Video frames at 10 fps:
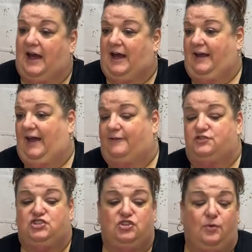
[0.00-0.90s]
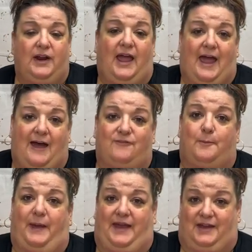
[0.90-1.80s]
I have two and a
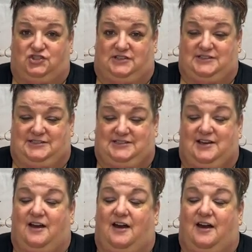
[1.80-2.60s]
half pages